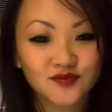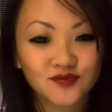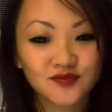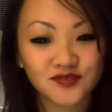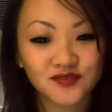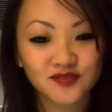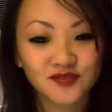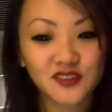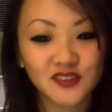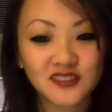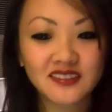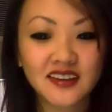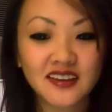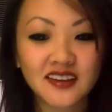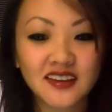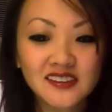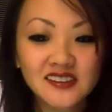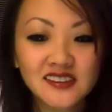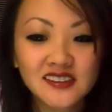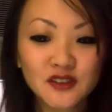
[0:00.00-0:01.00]
Well,
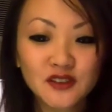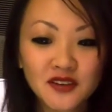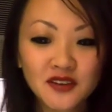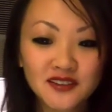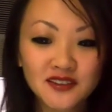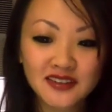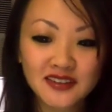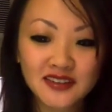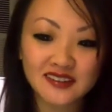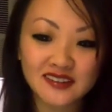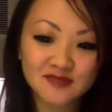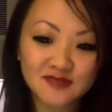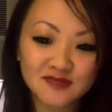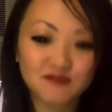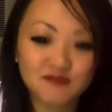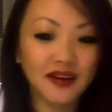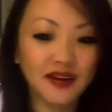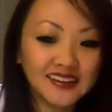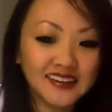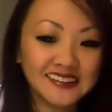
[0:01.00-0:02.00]
thanks everyone, and then
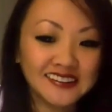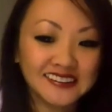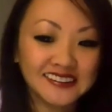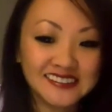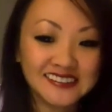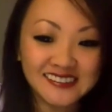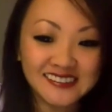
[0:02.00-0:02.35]
bye, guys.